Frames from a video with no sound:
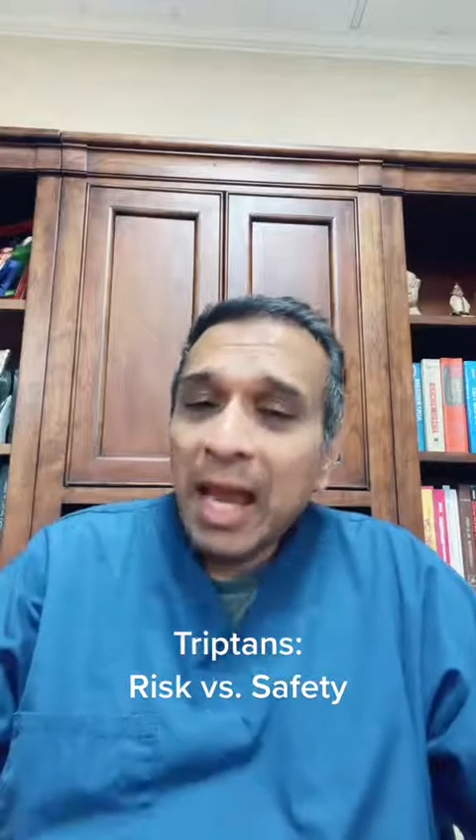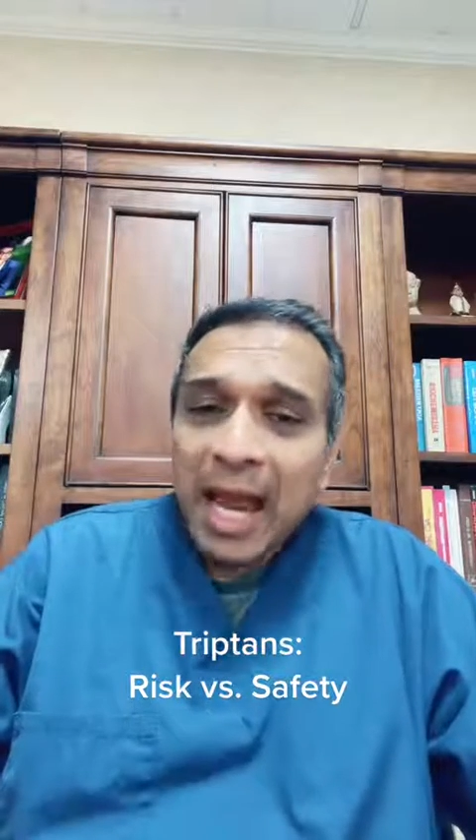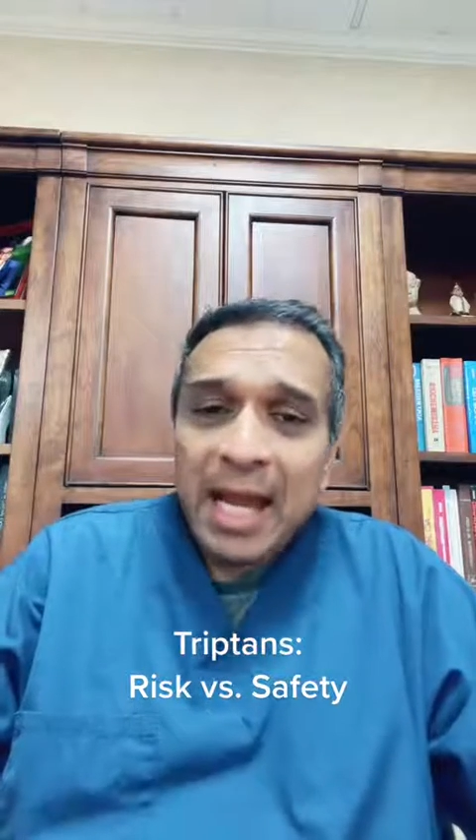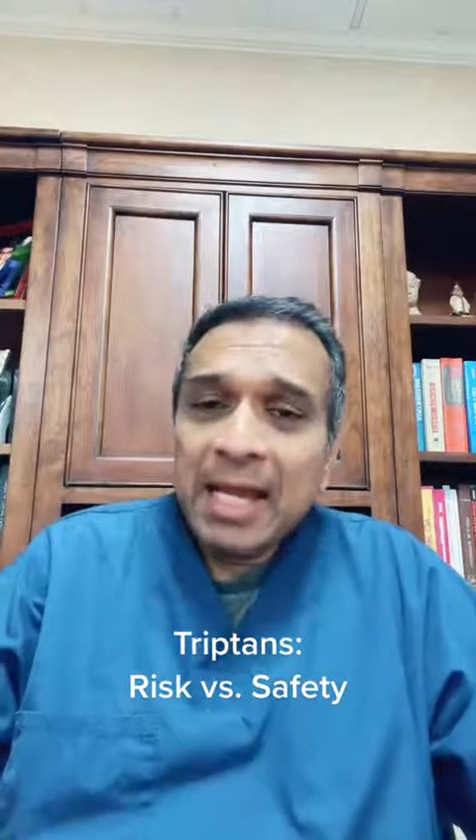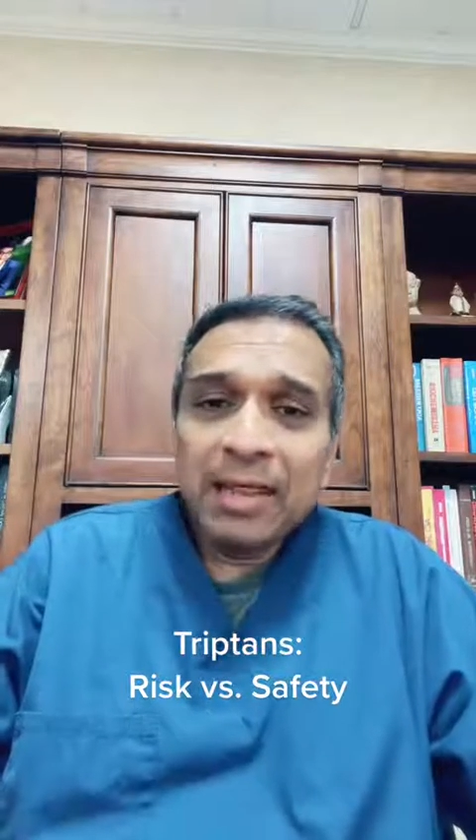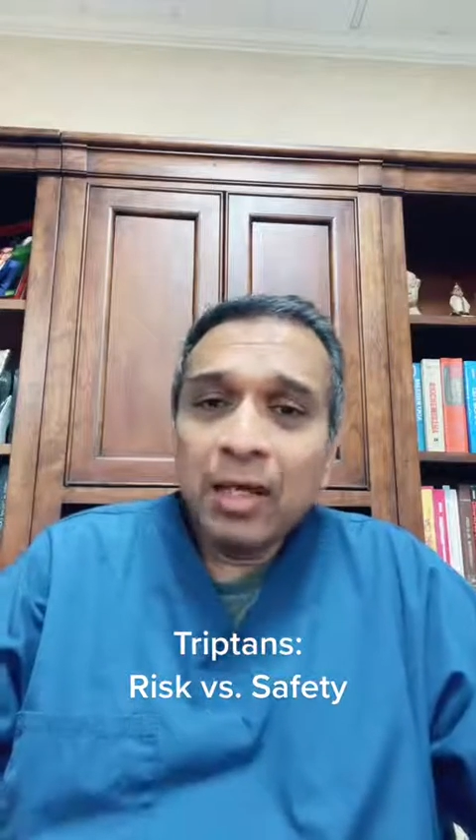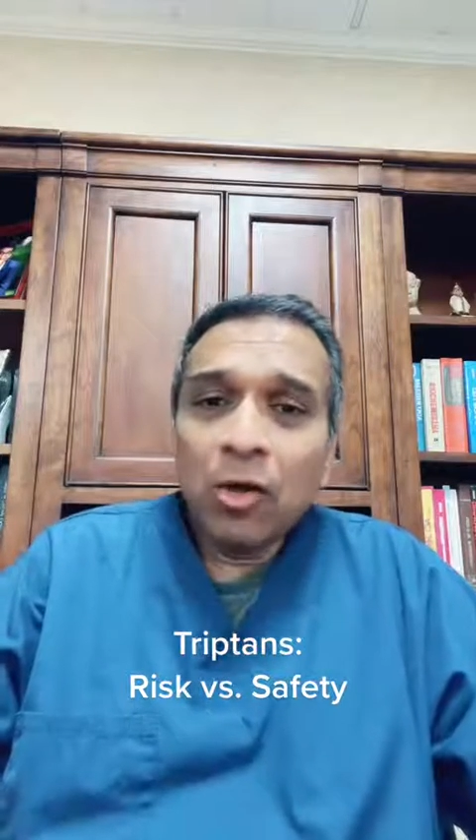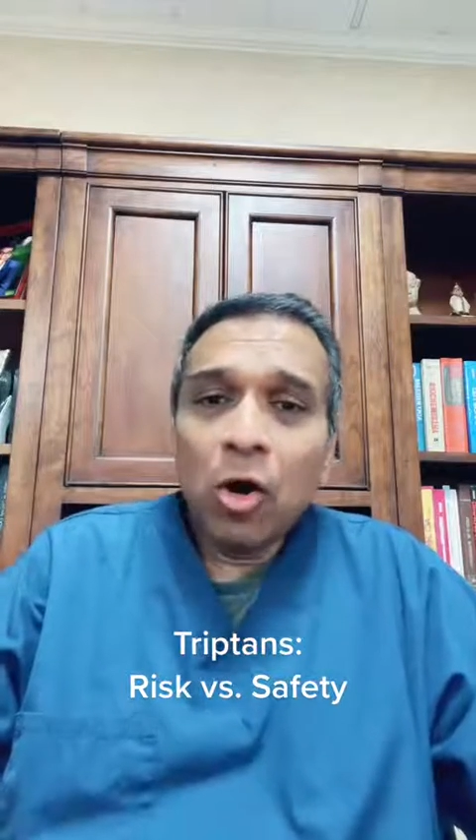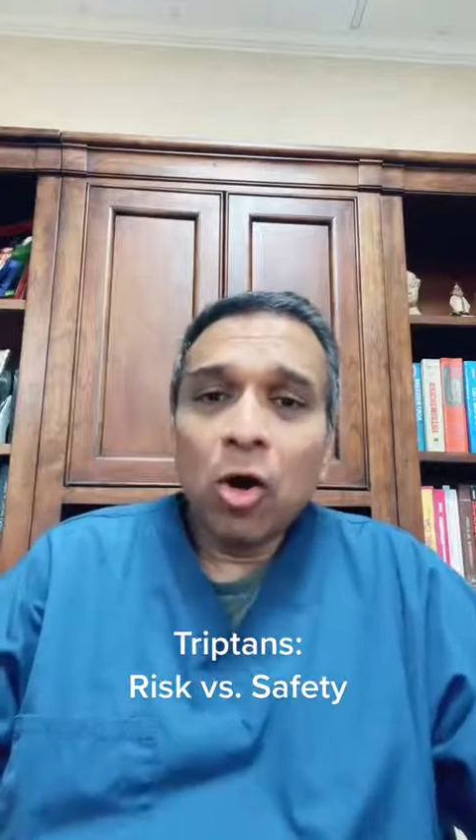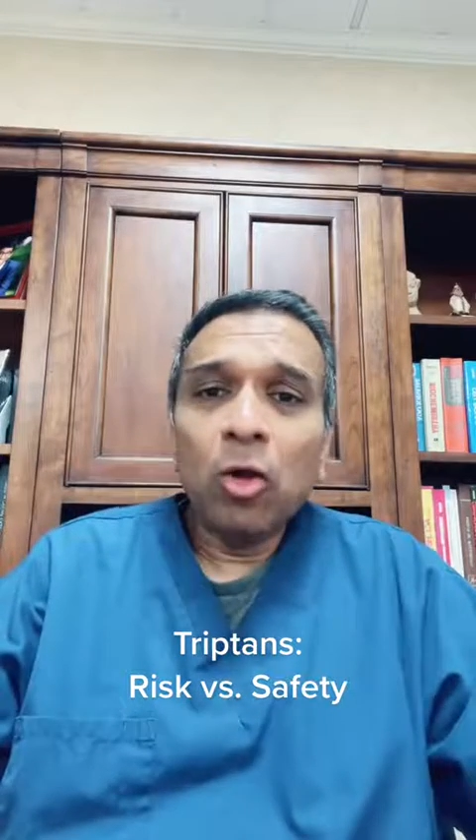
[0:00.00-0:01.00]
anything at
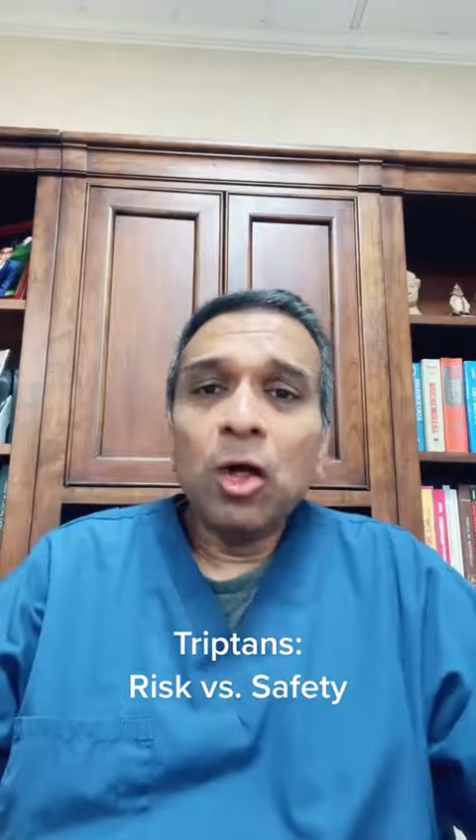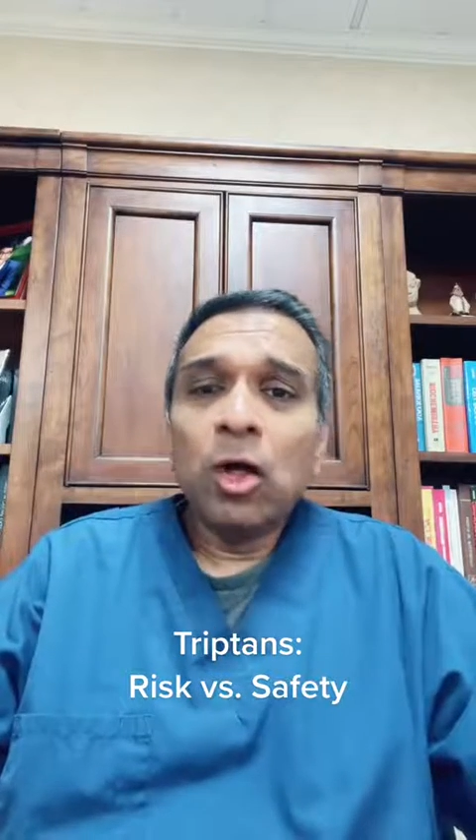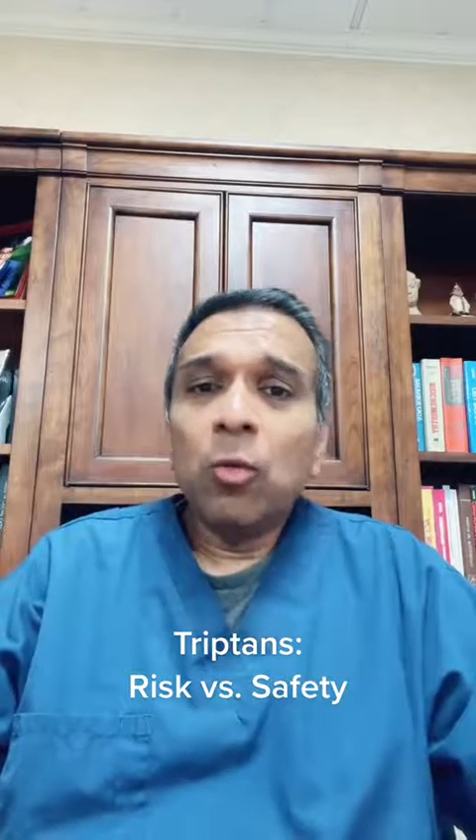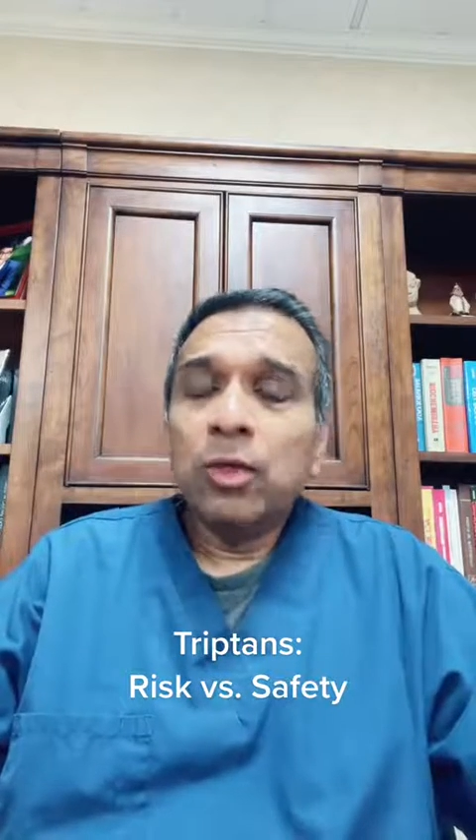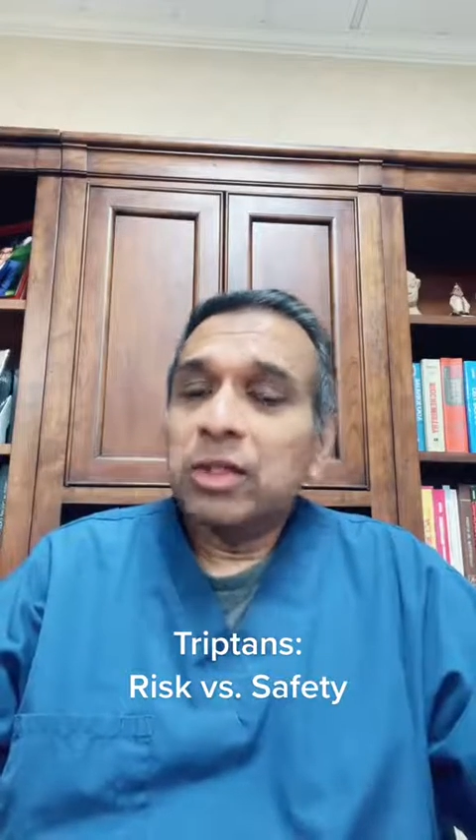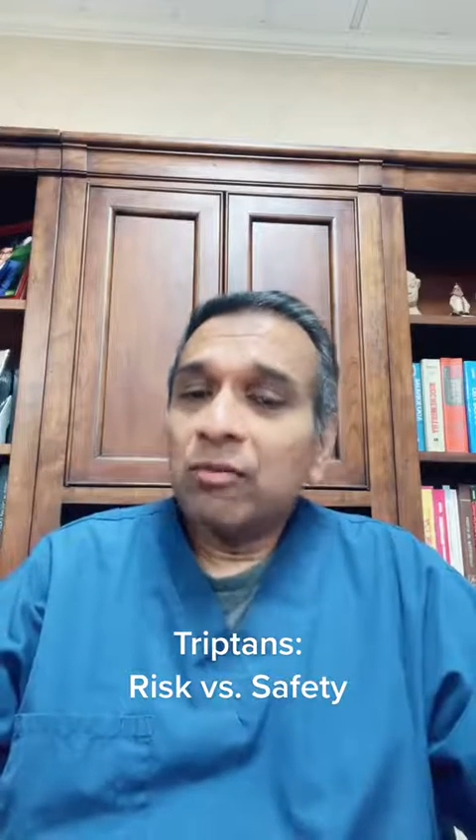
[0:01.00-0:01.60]
all which